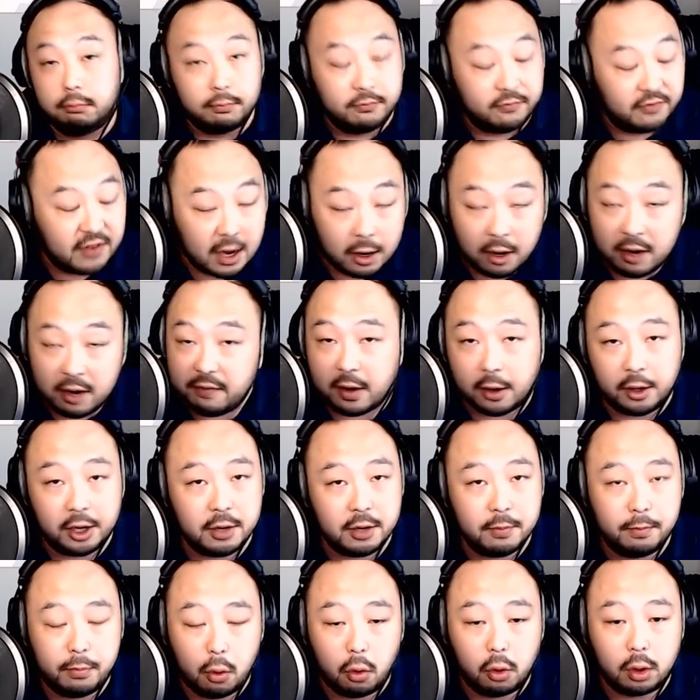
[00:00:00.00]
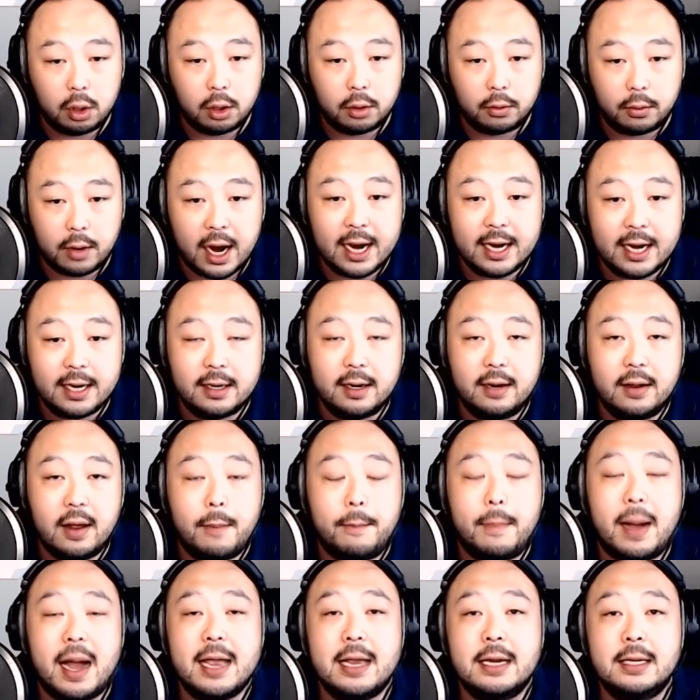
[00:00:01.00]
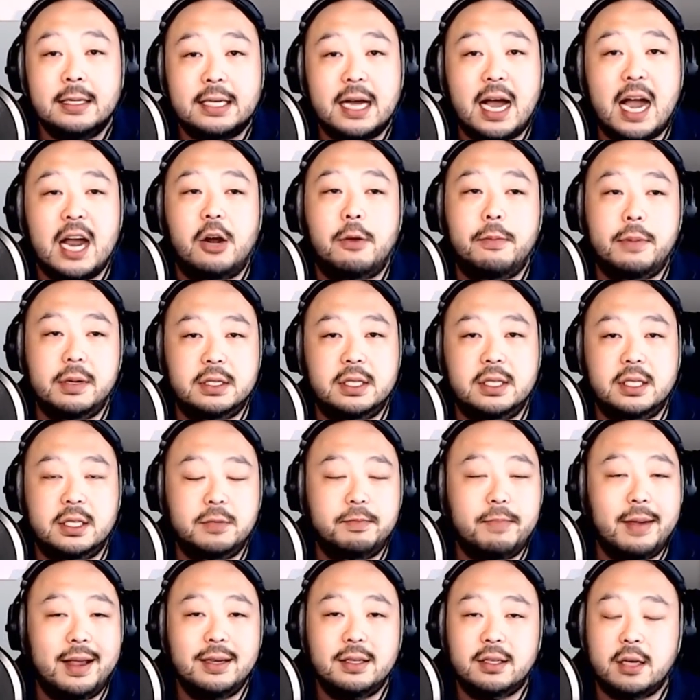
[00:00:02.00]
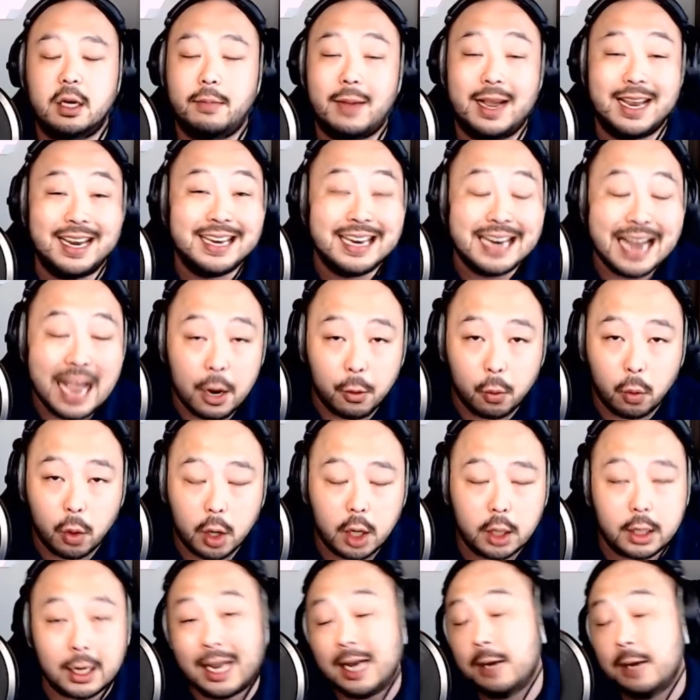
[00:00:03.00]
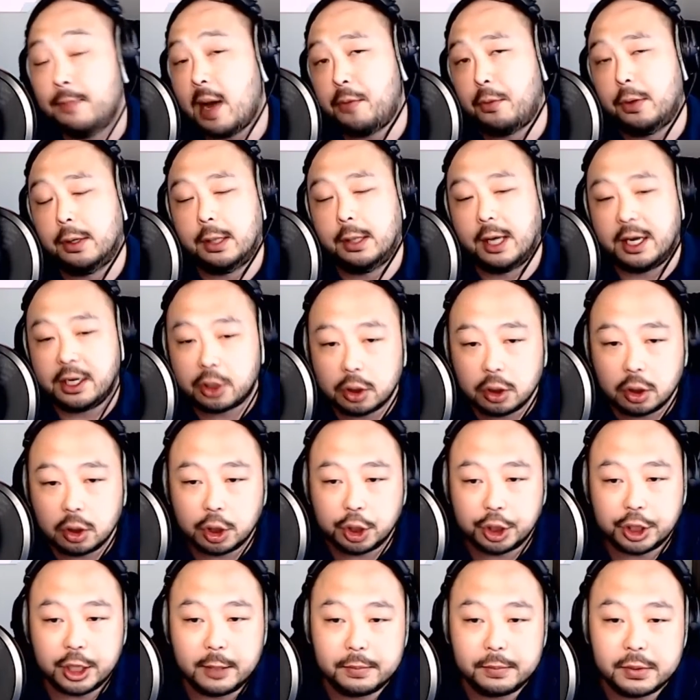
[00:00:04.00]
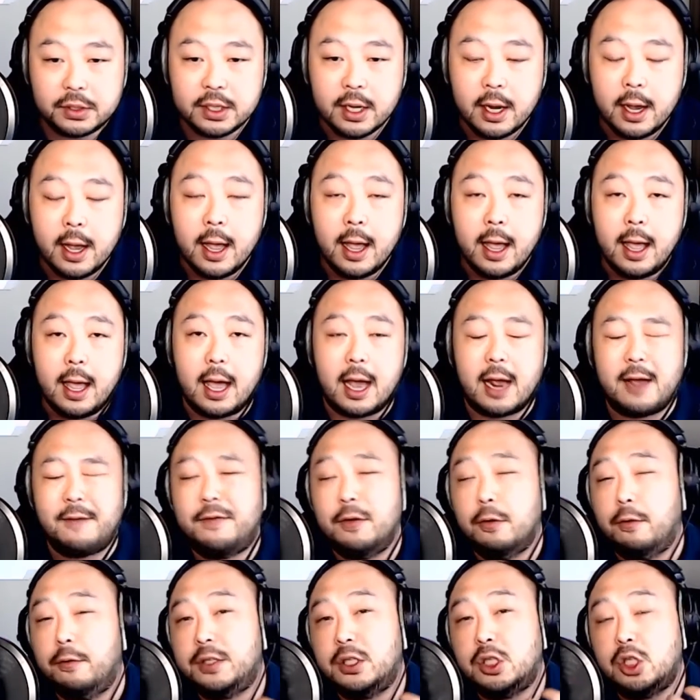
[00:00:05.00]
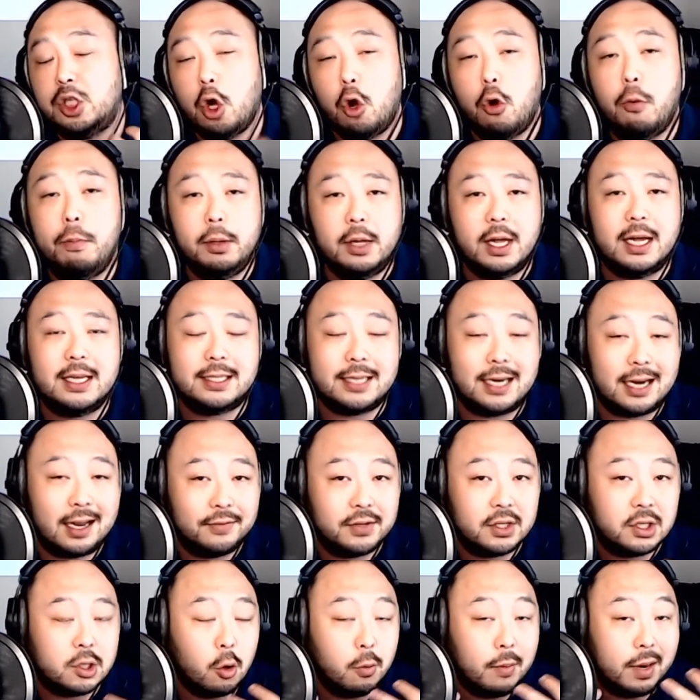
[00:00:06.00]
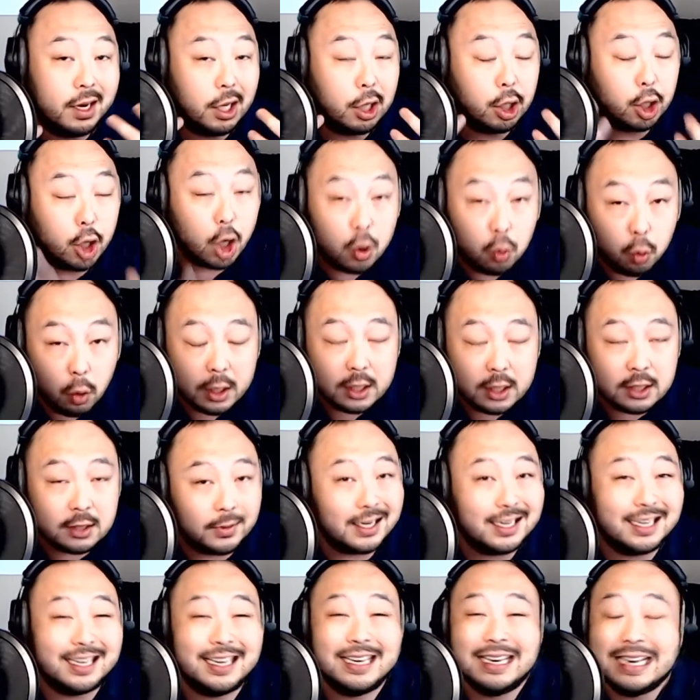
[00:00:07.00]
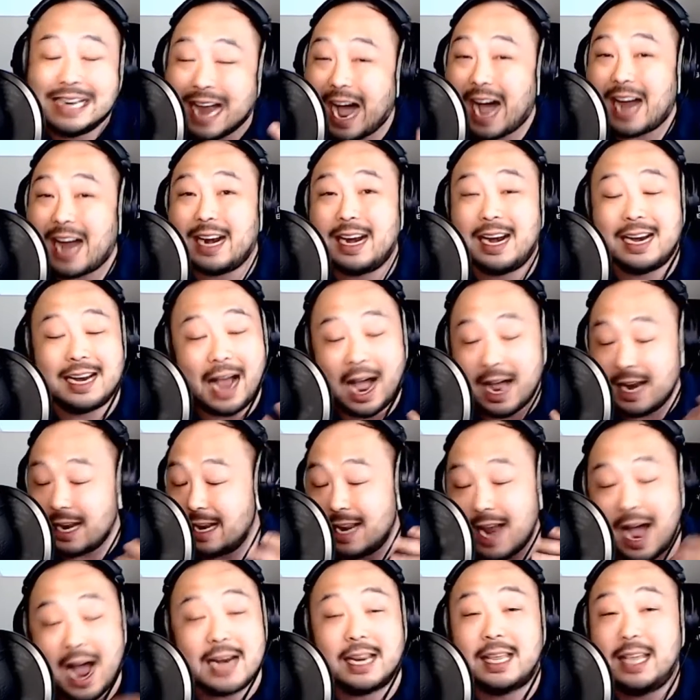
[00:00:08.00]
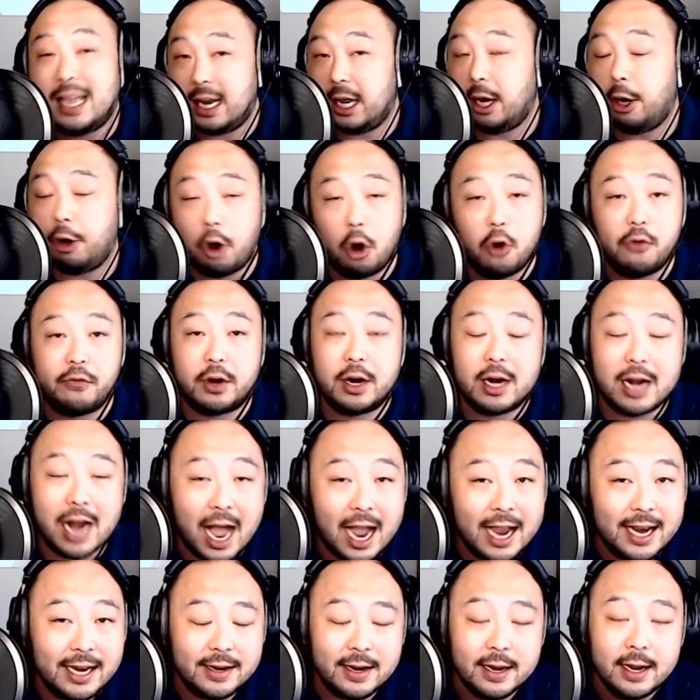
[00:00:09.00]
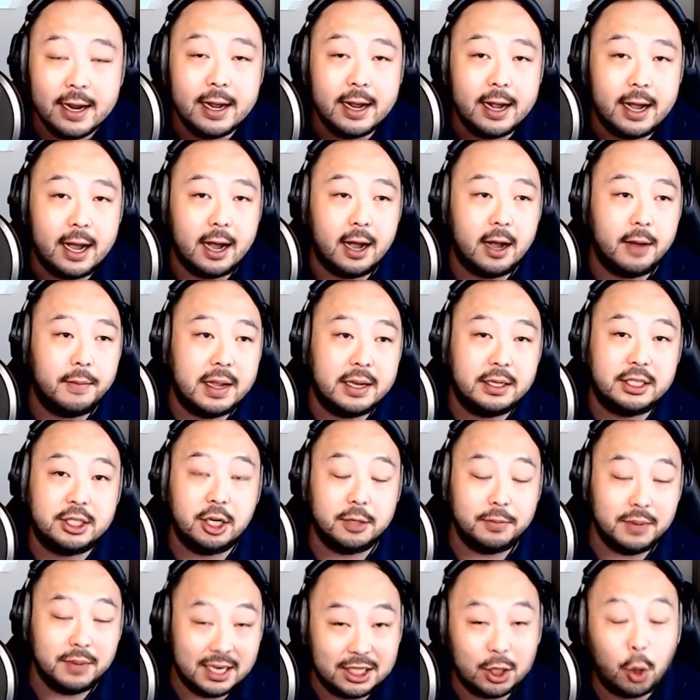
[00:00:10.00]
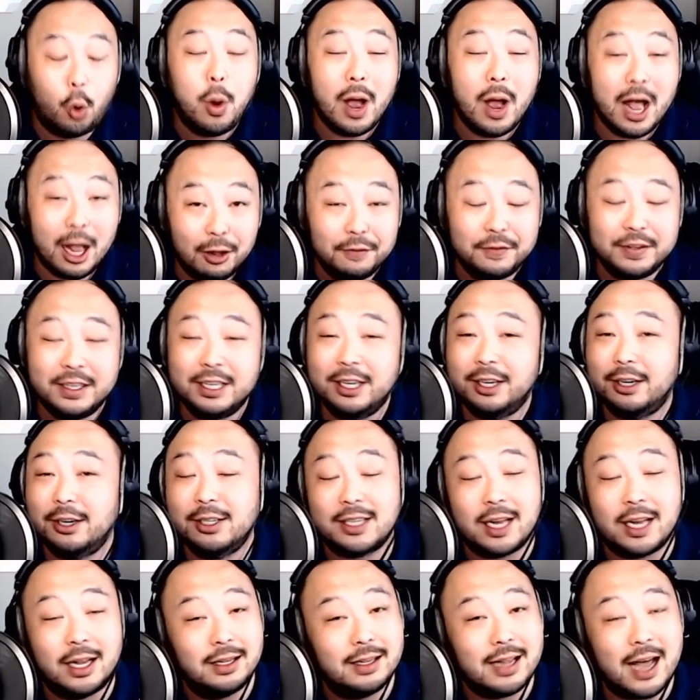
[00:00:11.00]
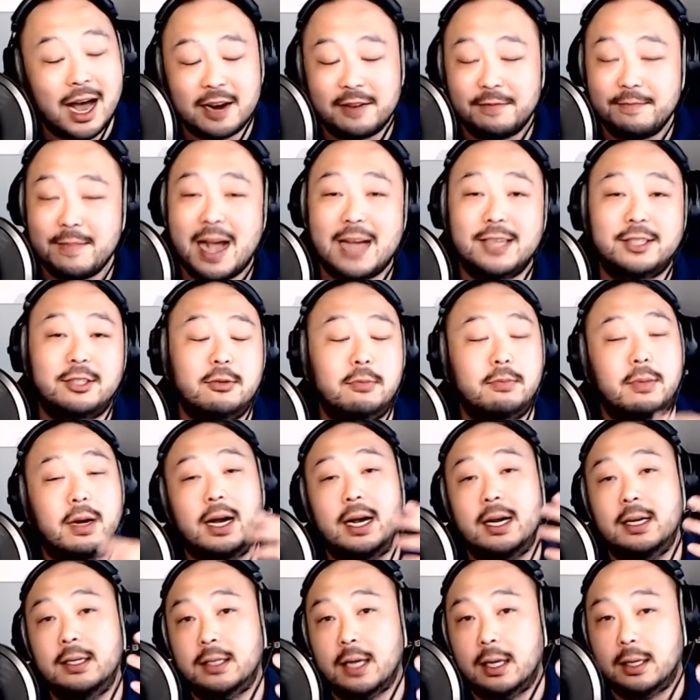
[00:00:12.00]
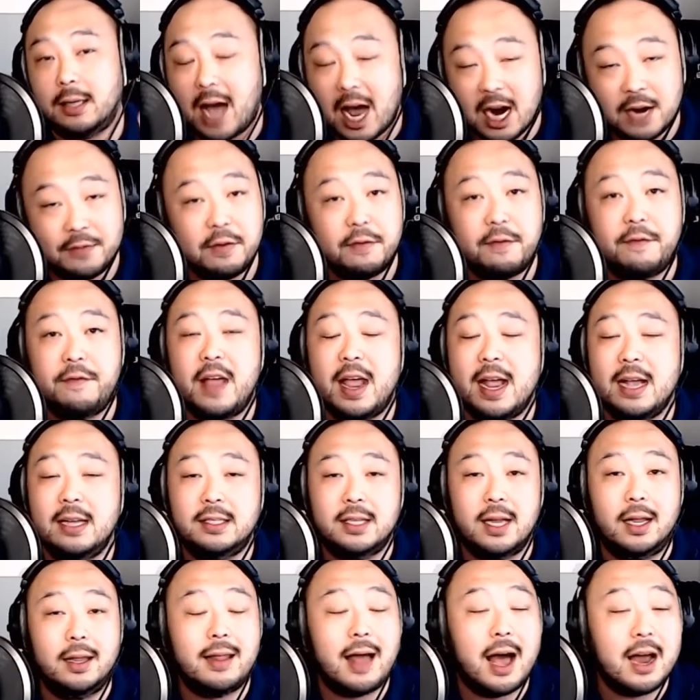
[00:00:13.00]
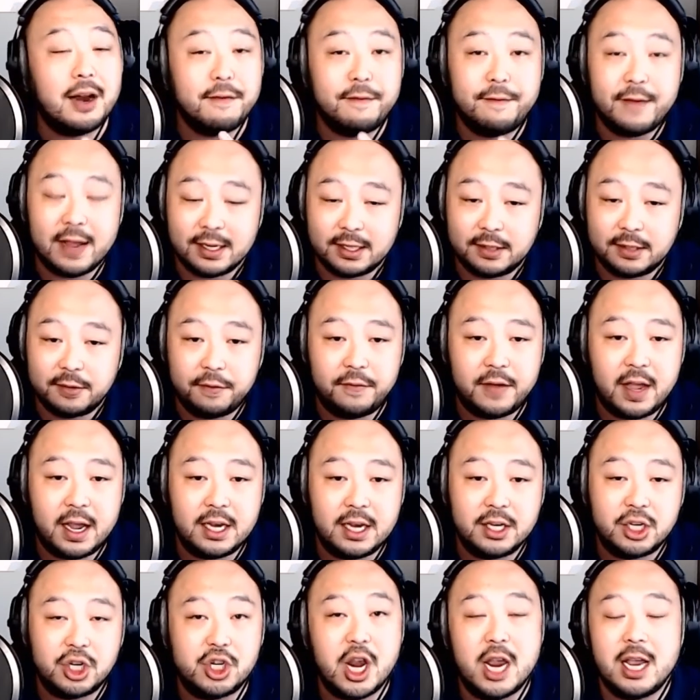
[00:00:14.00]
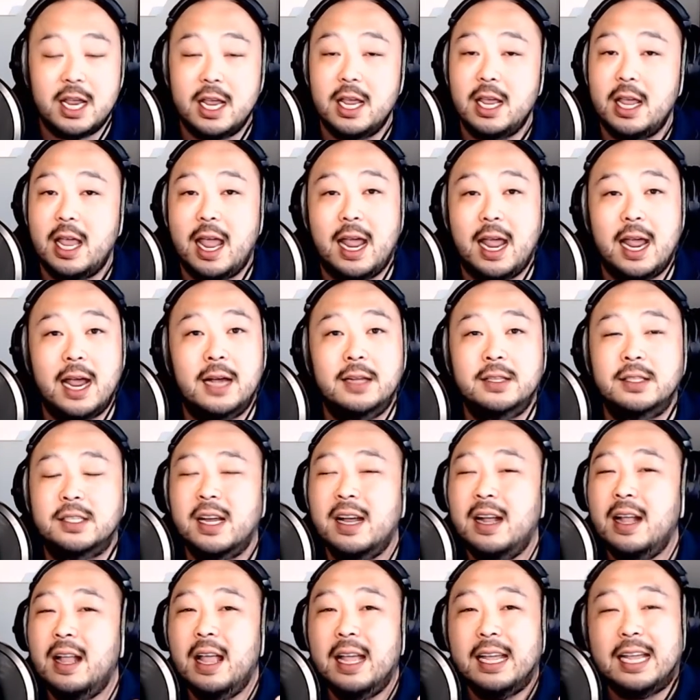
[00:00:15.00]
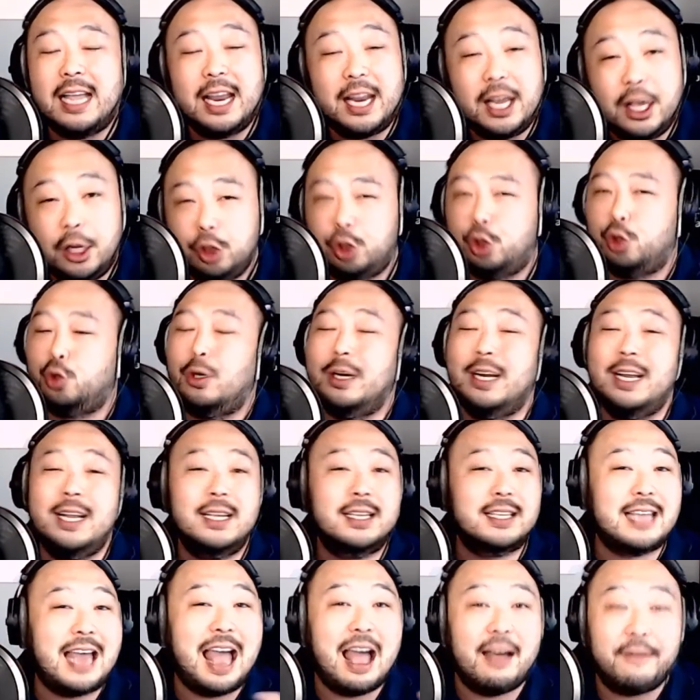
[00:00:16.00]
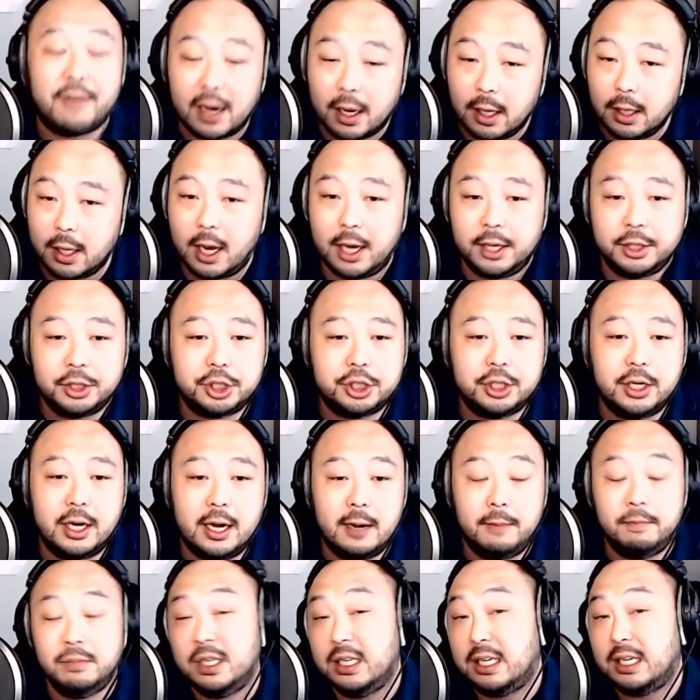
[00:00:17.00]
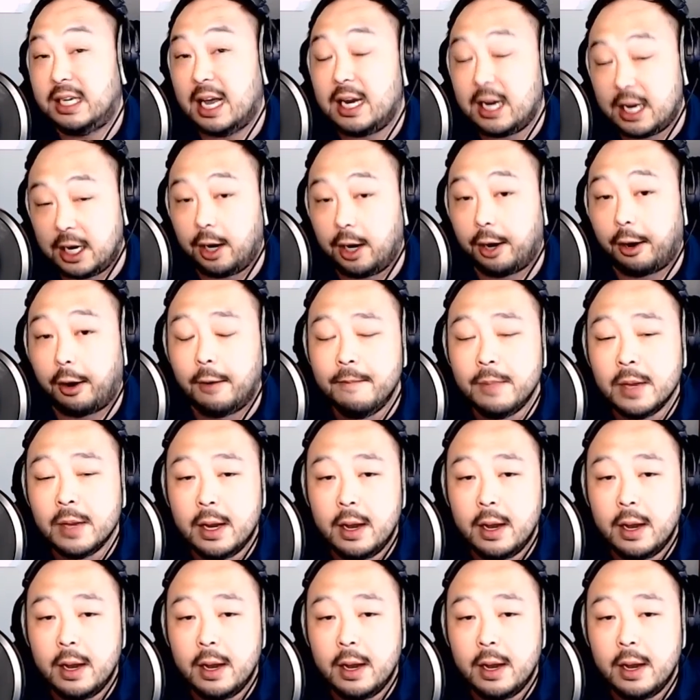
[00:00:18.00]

Very, very important, right? My entire business is based on my network and my relationships. And I feel so blessed that I have so many good ones, but I did not get here overnight. It took me 12 years, a lot of masterminds, a lot of events, a lot of face-to-face, shaking hands, getting drinks, having lunch to get here.